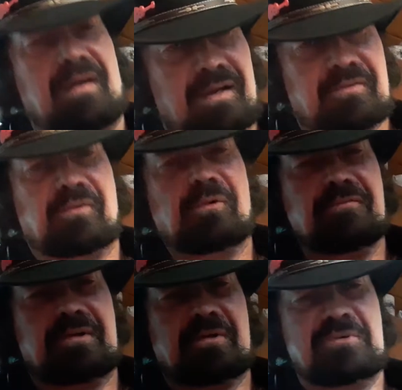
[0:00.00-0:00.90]
and do a little
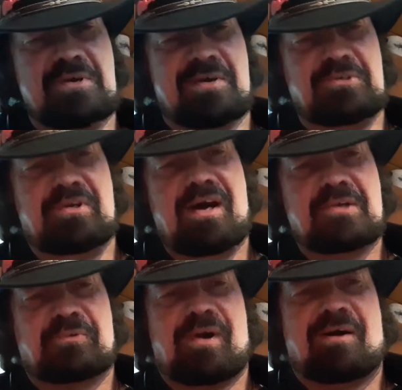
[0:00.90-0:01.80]
video. Yeah, you
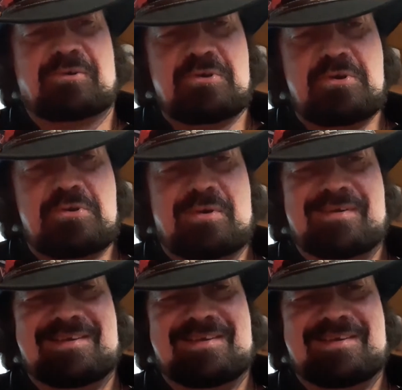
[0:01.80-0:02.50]
guys rock. Yeah.